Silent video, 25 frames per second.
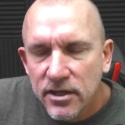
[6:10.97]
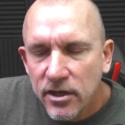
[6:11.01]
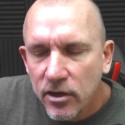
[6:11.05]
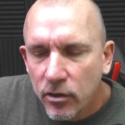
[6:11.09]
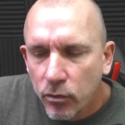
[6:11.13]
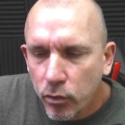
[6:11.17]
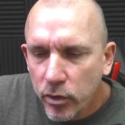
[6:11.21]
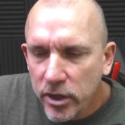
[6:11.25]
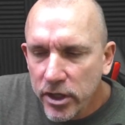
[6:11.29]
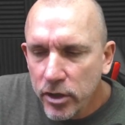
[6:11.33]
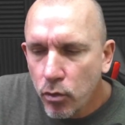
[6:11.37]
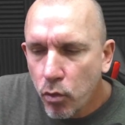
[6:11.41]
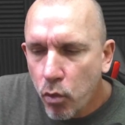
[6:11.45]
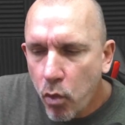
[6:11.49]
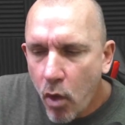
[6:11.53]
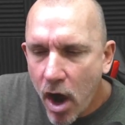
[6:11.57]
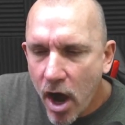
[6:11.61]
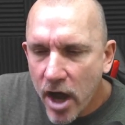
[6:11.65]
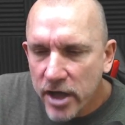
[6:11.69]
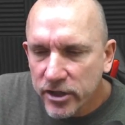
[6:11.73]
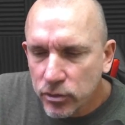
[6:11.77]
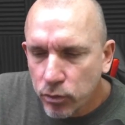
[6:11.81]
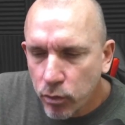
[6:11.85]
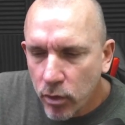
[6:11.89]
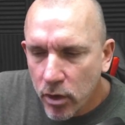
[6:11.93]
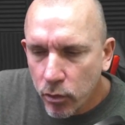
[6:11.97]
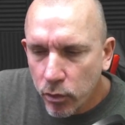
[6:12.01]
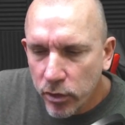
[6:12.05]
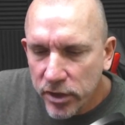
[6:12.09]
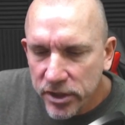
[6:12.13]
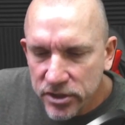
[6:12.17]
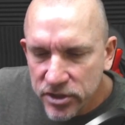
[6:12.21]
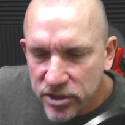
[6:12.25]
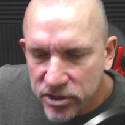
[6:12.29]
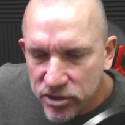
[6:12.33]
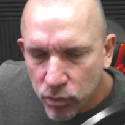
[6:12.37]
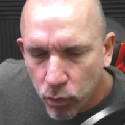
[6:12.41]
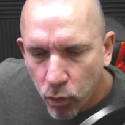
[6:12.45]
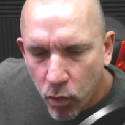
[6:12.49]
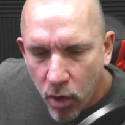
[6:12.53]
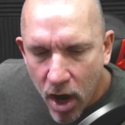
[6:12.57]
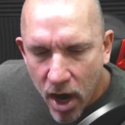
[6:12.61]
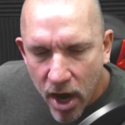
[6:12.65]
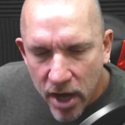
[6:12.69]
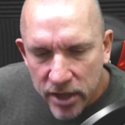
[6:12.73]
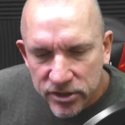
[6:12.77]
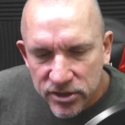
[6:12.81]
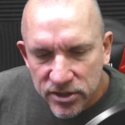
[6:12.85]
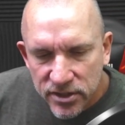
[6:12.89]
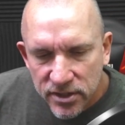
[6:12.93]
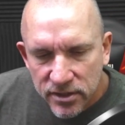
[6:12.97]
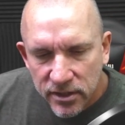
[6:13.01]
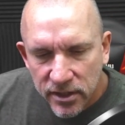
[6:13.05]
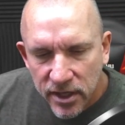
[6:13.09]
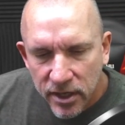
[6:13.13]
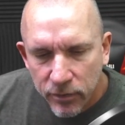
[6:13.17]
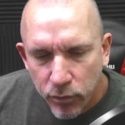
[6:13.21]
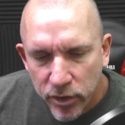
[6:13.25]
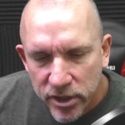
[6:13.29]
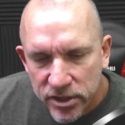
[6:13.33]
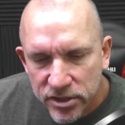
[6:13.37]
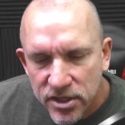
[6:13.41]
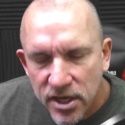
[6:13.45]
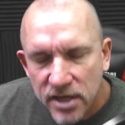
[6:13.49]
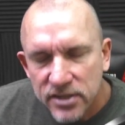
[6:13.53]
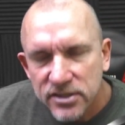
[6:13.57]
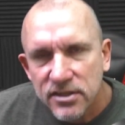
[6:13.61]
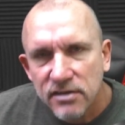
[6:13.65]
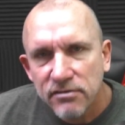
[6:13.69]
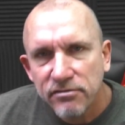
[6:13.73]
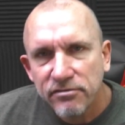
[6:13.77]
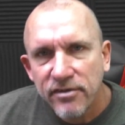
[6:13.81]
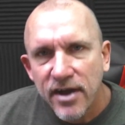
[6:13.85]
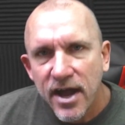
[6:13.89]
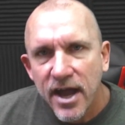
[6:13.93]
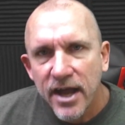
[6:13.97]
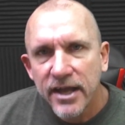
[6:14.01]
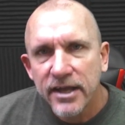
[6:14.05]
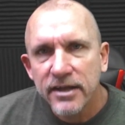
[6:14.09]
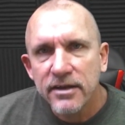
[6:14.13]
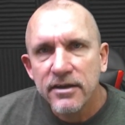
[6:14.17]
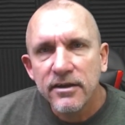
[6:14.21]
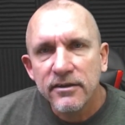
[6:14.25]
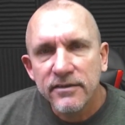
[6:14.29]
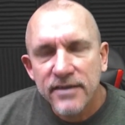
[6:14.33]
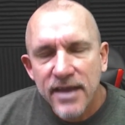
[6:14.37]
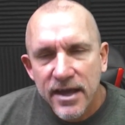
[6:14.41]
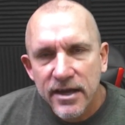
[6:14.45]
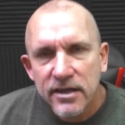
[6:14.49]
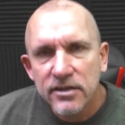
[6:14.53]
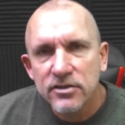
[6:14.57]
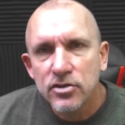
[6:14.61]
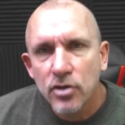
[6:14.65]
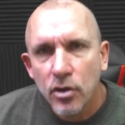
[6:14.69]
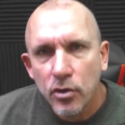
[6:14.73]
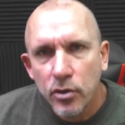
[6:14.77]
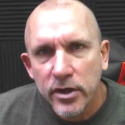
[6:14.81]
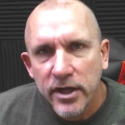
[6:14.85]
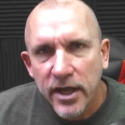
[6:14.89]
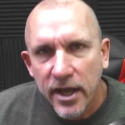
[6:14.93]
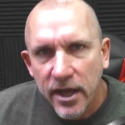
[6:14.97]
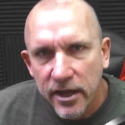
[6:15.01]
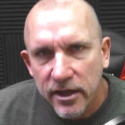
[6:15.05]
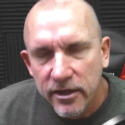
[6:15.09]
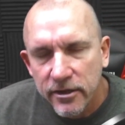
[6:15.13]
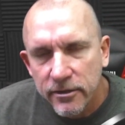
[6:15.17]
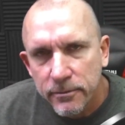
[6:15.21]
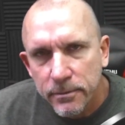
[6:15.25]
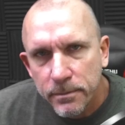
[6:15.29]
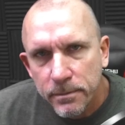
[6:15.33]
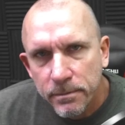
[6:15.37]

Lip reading: we watch what we just watched and we justify it that it's okay.